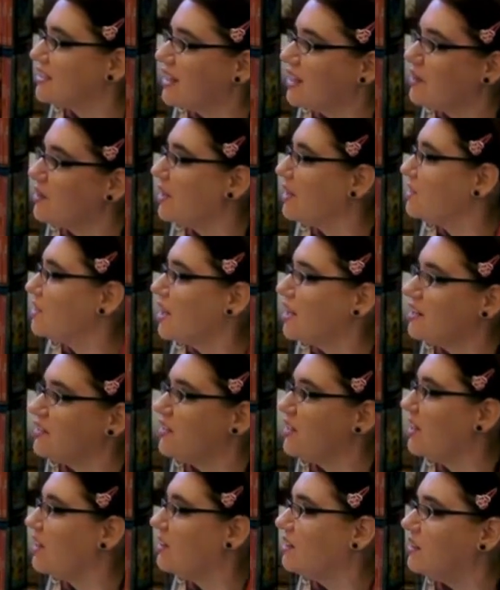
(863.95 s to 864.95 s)
Now I'm, like, trying to
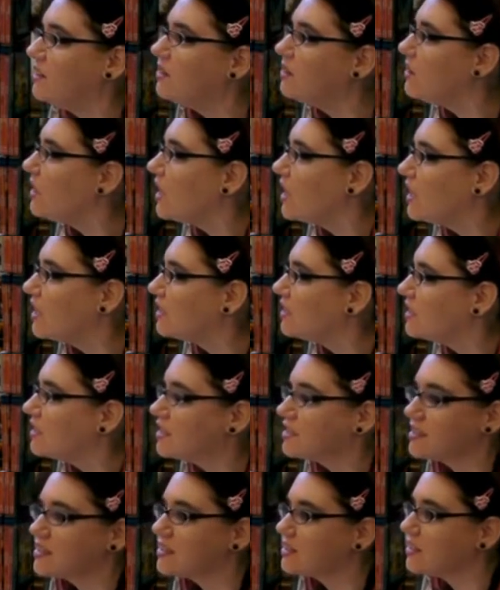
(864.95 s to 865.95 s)
figure out new
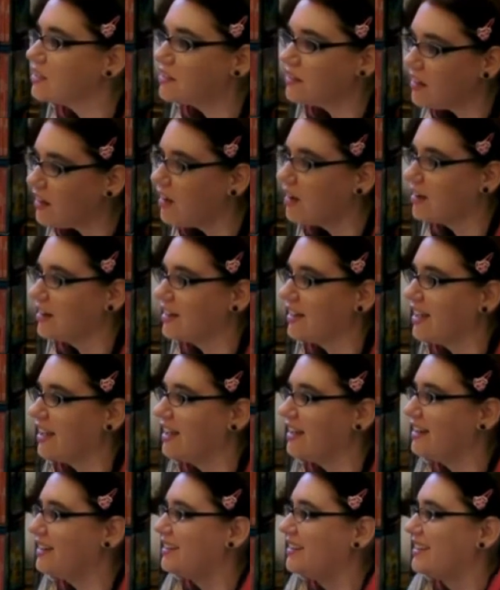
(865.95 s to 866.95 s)
characters, it's all hard
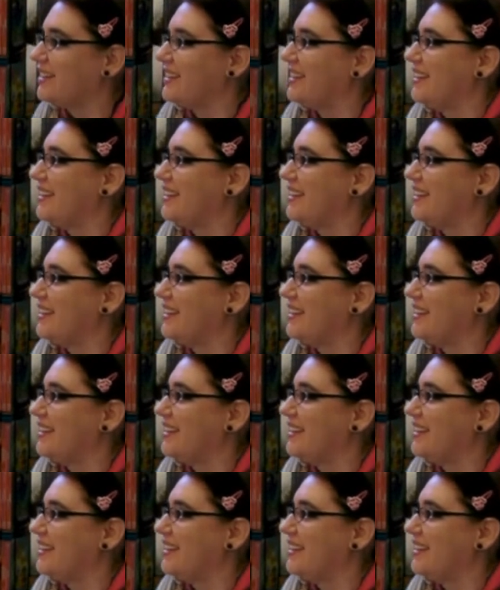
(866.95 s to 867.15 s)
again.